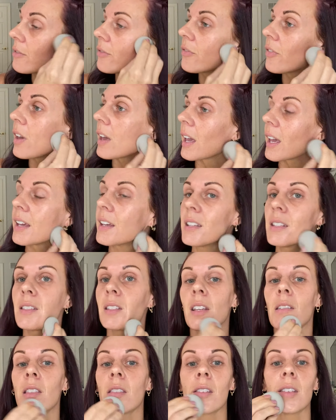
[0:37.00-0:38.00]
face,
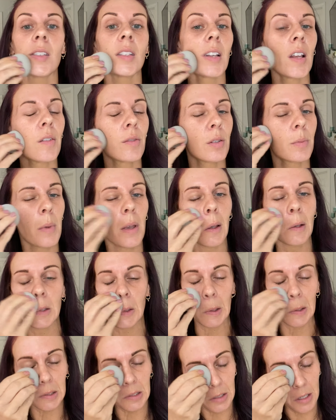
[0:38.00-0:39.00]
and this stuff smells
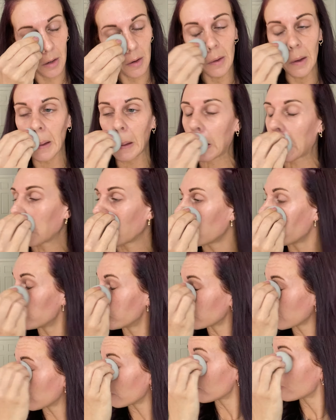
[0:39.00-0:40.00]
so good.
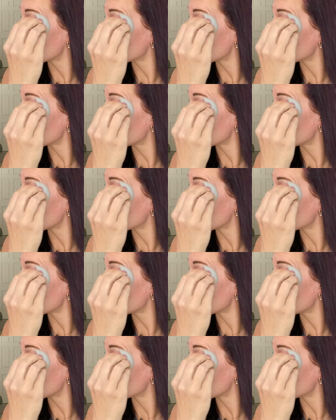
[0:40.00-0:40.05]
It